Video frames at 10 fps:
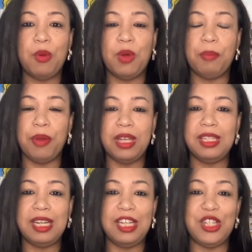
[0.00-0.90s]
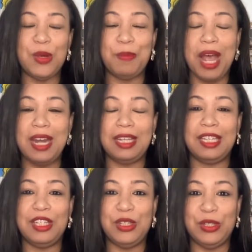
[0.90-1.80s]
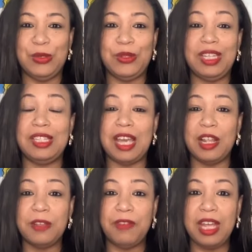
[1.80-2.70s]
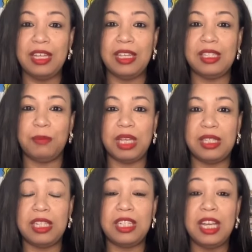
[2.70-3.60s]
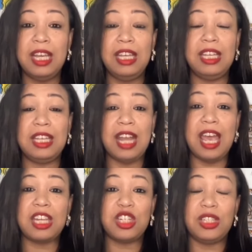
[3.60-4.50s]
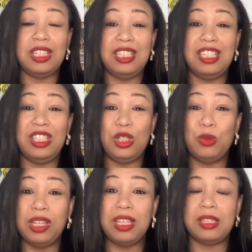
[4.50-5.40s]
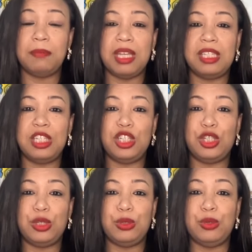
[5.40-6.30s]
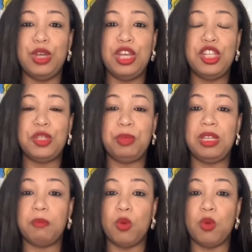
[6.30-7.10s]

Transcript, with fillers: But what President Joe Biden can do is elevate his message. He can actually tweak his message to speak